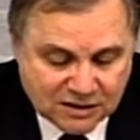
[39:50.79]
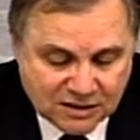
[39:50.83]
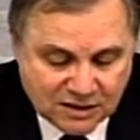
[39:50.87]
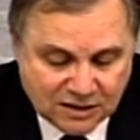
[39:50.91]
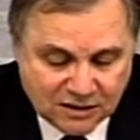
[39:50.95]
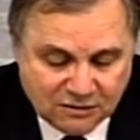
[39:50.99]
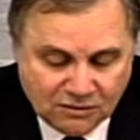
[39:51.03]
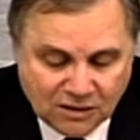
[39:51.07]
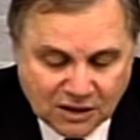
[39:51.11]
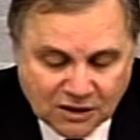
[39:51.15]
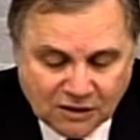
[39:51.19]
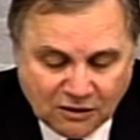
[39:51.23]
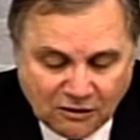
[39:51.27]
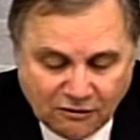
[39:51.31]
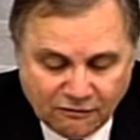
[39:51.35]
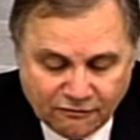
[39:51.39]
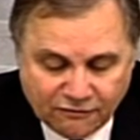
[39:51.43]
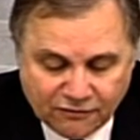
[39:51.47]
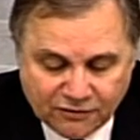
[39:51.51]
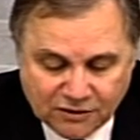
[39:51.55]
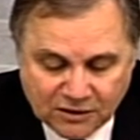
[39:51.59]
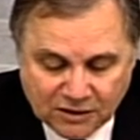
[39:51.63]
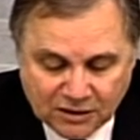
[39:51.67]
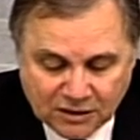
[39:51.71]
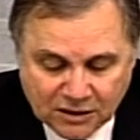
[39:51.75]
and we are
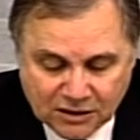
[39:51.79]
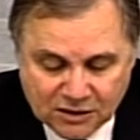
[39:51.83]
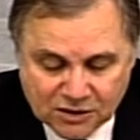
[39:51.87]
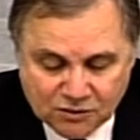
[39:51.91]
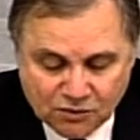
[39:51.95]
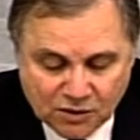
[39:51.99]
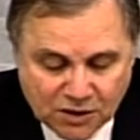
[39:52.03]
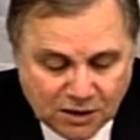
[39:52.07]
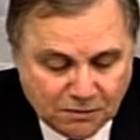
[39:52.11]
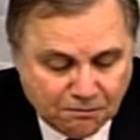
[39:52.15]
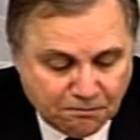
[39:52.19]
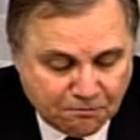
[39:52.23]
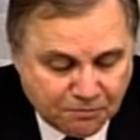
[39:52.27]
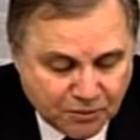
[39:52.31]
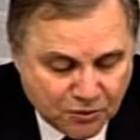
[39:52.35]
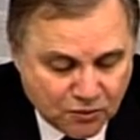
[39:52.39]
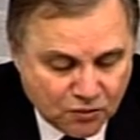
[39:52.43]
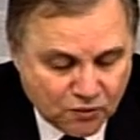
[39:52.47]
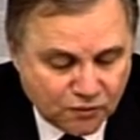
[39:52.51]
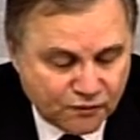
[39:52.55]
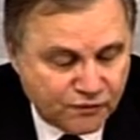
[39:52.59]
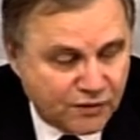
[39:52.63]
confident this will improve